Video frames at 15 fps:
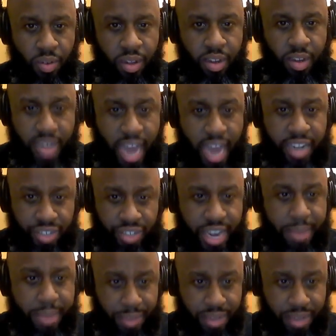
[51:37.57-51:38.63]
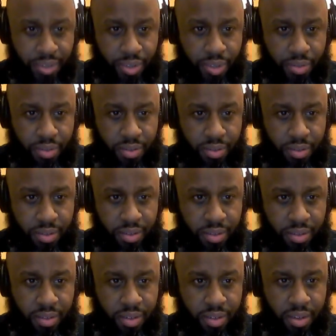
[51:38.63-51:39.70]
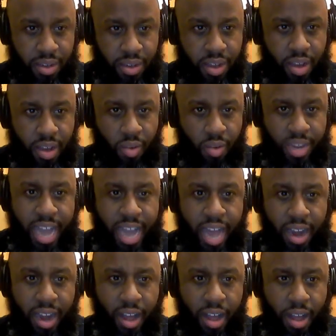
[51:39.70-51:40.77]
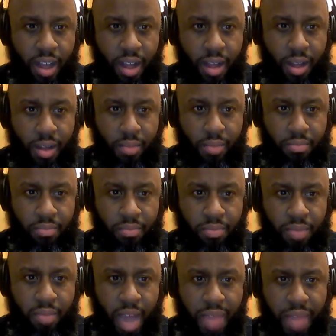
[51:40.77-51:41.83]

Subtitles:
United Champions. We got I think